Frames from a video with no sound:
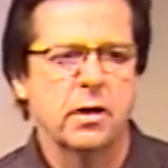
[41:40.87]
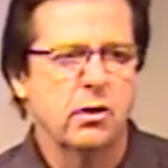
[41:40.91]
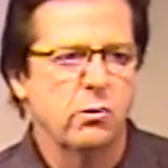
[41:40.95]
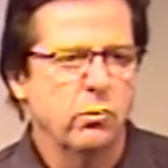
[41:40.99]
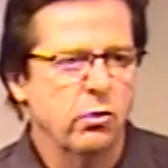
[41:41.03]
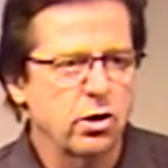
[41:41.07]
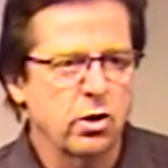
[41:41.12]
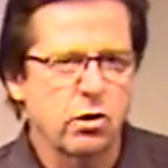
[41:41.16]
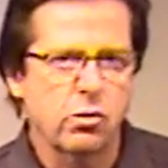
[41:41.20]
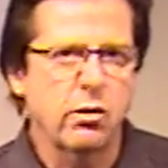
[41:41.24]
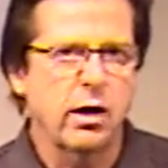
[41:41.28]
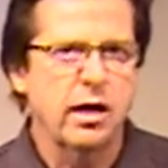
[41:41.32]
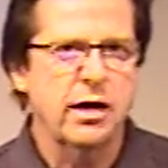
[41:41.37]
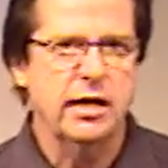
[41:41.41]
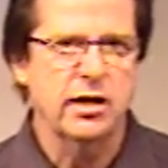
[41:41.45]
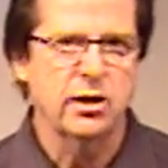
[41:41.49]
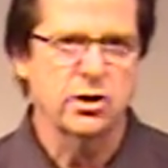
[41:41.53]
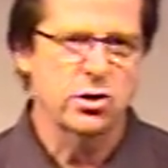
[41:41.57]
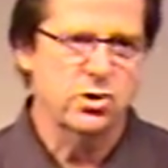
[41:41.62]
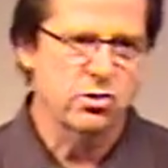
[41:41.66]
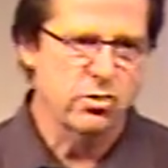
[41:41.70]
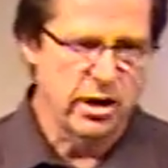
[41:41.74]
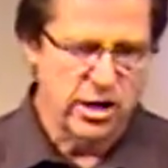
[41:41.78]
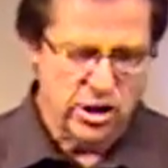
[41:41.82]
One of the great
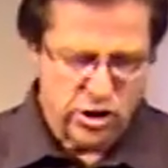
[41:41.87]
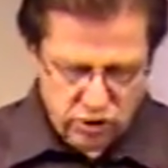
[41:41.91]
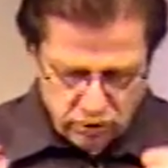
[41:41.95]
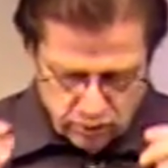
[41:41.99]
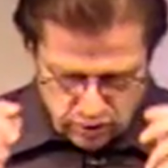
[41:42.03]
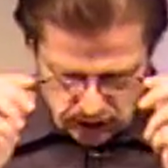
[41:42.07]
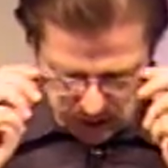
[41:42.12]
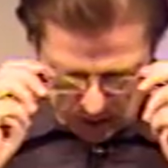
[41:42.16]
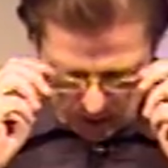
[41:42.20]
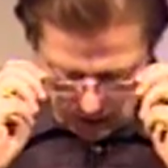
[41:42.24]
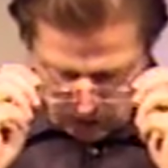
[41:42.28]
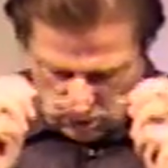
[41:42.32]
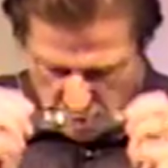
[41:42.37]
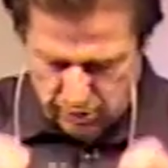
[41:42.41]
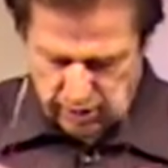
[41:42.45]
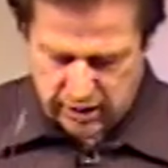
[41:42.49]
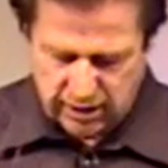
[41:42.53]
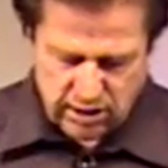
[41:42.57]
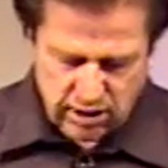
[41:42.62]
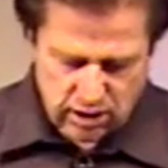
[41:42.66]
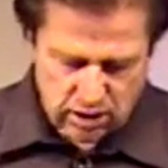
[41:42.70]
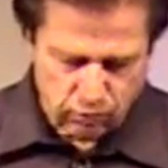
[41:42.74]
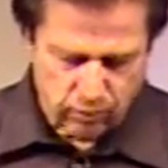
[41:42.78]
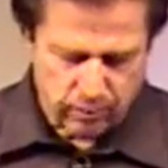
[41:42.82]
illustrations is on
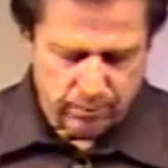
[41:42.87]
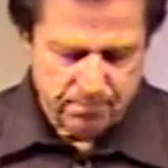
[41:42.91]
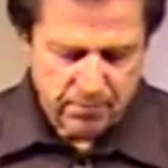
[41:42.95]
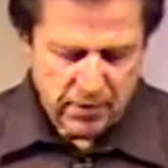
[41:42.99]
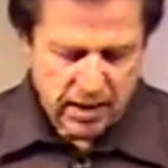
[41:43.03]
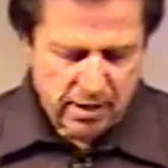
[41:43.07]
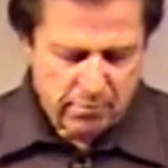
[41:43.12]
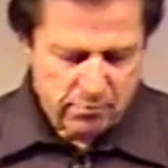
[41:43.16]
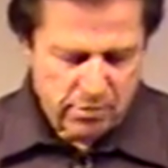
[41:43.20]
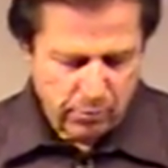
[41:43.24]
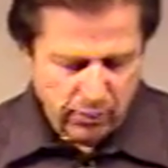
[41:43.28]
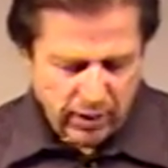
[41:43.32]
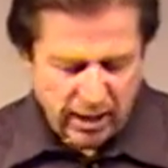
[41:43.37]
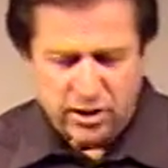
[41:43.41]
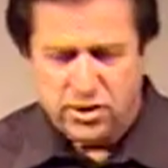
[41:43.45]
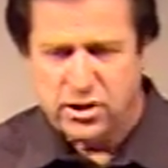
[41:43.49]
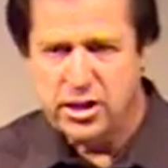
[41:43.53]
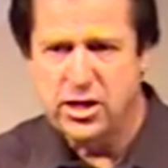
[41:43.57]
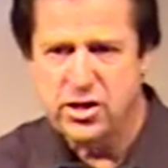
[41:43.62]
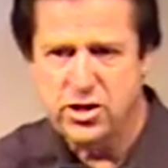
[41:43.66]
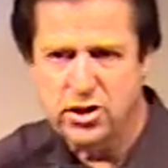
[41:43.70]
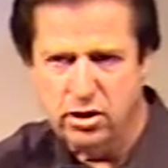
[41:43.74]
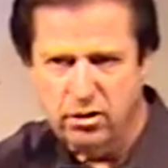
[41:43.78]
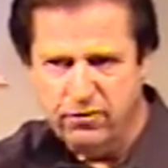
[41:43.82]
this is when, remember when I was
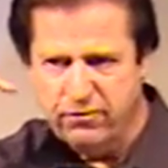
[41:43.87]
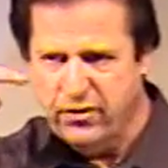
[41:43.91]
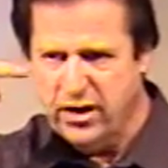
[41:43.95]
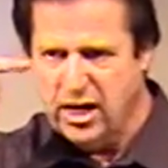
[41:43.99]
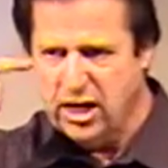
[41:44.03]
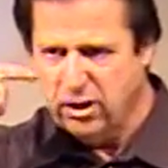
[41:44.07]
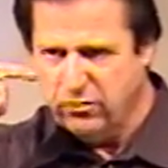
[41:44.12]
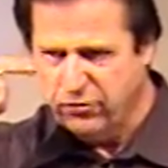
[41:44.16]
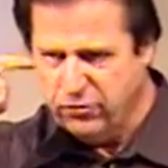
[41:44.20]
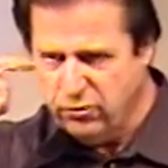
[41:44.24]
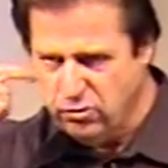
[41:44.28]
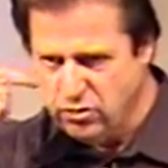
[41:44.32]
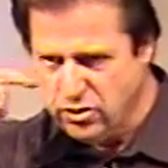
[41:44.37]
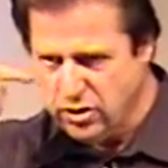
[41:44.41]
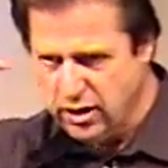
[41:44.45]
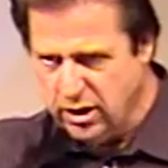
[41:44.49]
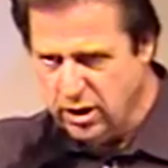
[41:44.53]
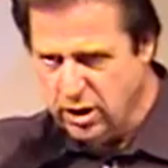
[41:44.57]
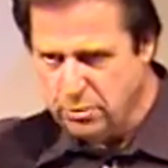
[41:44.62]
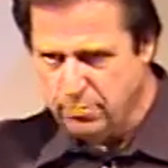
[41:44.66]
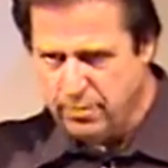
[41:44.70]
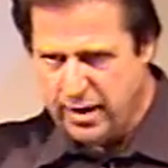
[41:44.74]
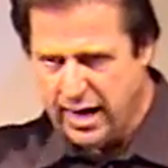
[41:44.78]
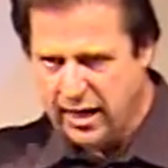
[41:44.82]
teaching on faith a few
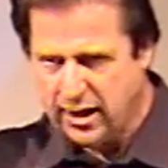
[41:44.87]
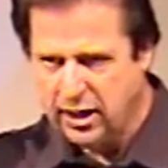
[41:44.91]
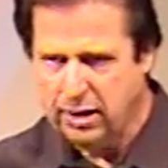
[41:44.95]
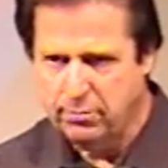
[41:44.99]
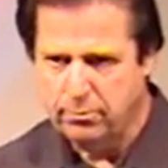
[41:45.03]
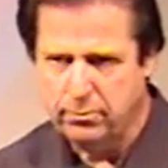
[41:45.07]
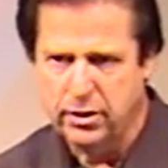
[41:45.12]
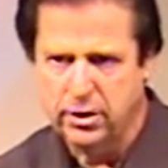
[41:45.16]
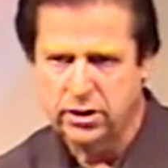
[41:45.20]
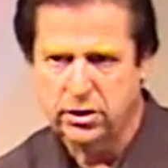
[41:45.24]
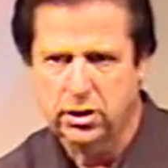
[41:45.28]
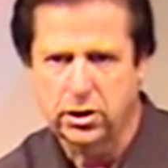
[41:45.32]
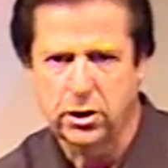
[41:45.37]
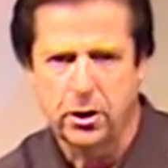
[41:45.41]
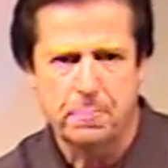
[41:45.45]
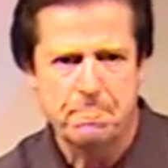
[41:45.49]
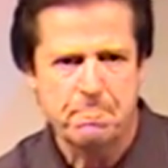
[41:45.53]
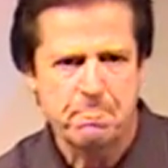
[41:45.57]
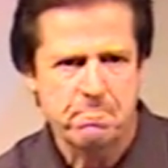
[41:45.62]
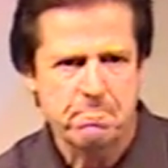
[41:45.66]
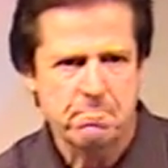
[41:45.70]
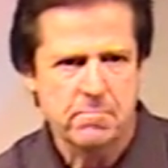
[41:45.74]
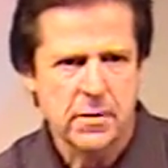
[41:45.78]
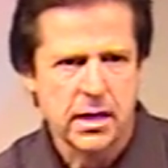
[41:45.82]
Sundays back, a couple months ago?
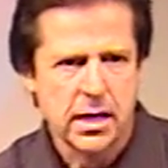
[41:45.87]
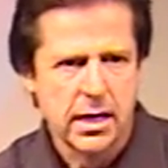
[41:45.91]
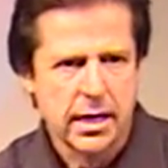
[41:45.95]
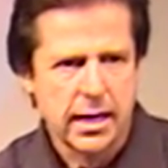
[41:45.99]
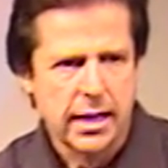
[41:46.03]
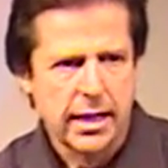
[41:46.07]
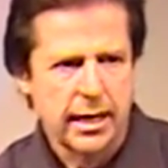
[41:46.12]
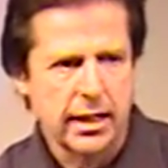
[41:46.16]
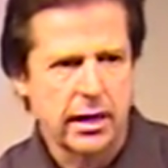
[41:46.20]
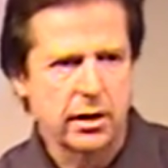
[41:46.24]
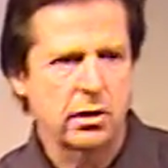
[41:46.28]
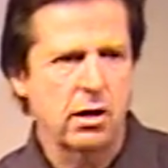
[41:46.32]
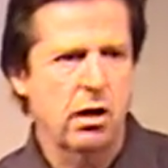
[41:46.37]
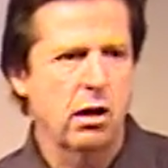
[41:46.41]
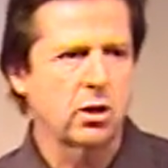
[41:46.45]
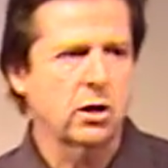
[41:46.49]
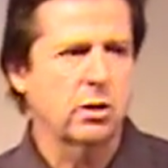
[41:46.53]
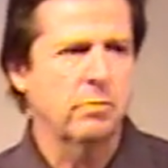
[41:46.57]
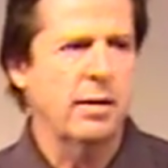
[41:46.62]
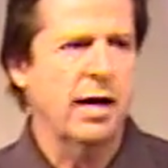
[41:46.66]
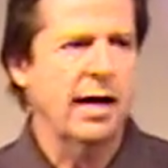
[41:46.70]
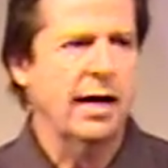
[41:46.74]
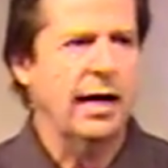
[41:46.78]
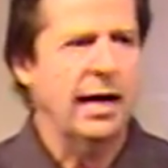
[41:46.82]
And I talked
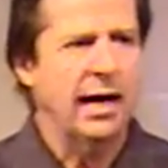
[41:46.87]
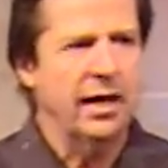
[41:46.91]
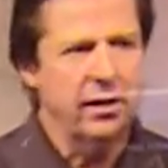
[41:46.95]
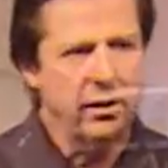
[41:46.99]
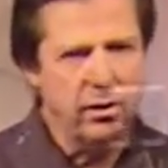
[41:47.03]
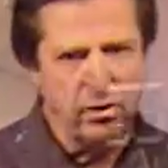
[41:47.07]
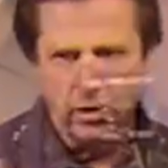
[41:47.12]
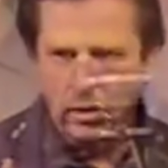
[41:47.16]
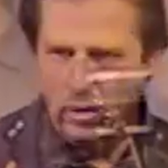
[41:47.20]
about how, you